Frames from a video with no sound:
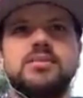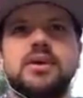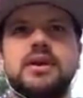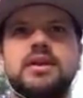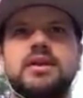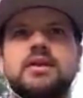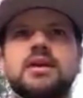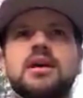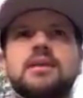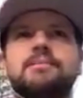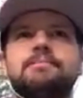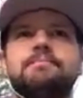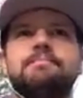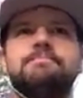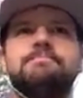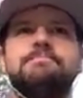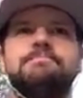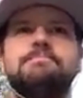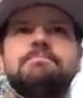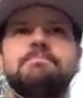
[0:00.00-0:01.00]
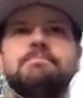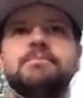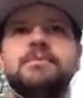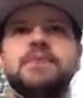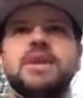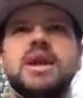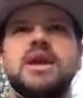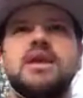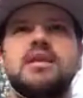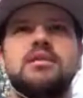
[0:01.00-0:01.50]
But
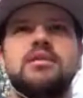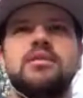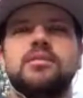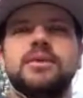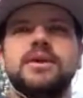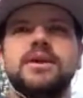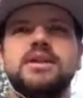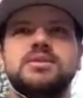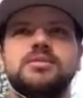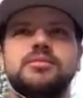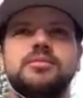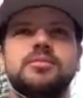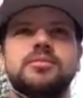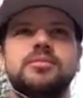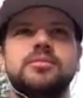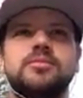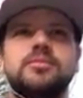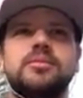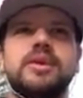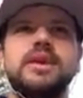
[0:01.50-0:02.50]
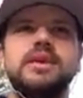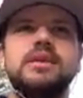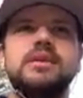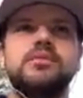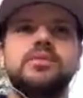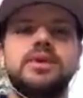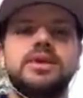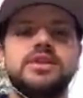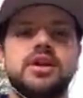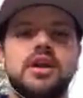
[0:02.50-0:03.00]
yeah, the reason we
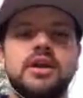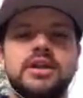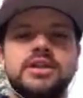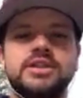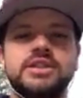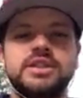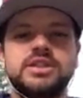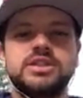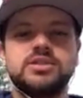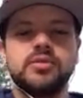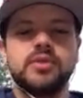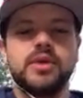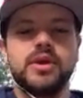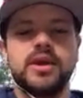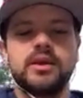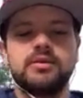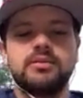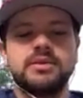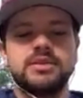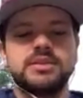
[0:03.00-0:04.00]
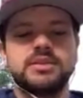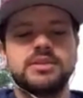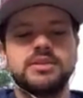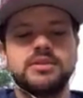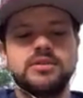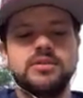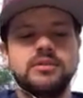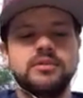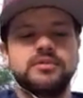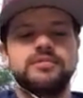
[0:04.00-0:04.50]
started G Squared was
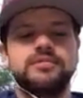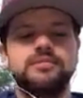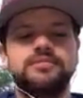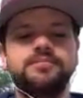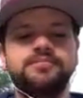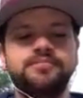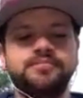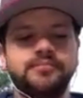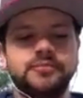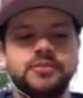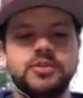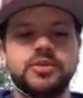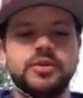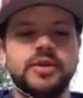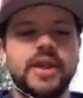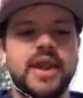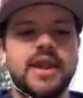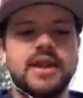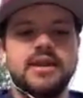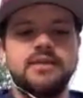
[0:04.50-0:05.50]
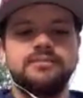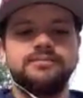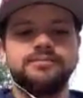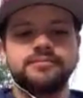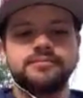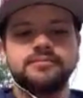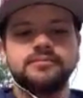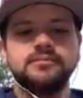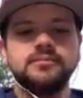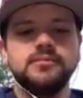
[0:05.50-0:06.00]
to create
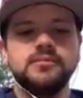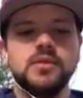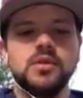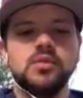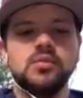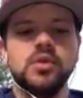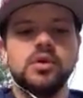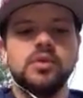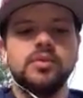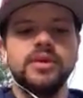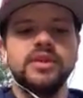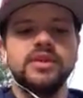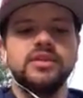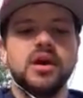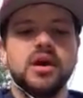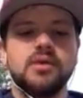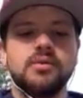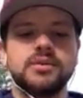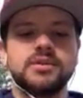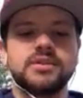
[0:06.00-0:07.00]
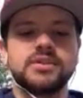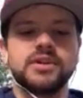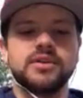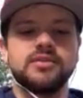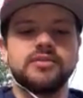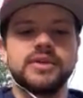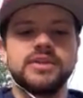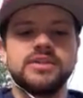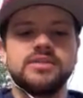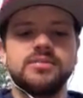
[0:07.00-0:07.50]
what we thought was
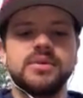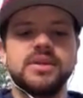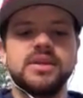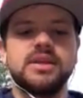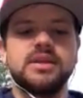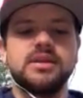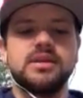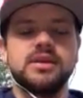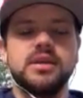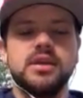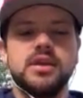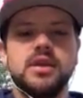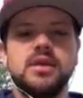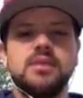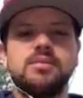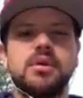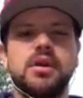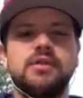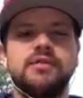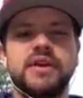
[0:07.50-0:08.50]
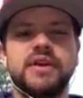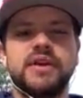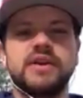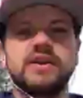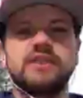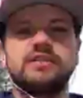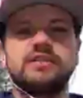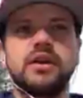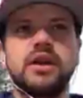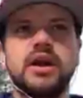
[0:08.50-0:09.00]
going to be perfect
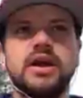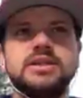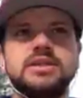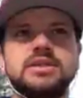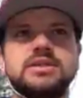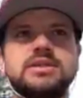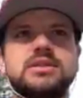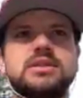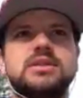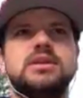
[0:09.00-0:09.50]
for us.